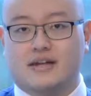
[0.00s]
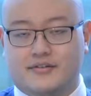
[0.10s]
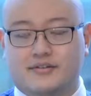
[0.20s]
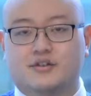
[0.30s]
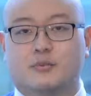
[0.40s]

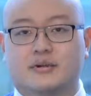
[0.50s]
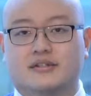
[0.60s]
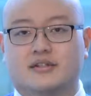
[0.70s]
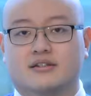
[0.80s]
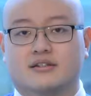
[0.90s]
give it to your
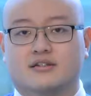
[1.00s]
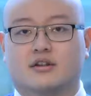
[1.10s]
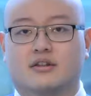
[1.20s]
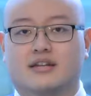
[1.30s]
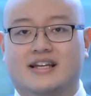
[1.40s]
business and
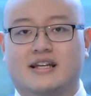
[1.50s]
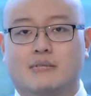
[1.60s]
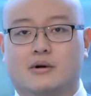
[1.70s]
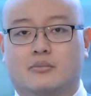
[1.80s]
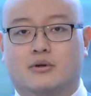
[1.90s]
start the
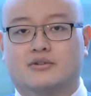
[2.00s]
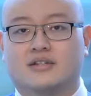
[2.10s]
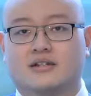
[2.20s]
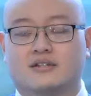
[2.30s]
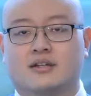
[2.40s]
email
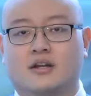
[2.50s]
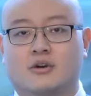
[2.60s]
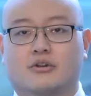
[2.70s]
process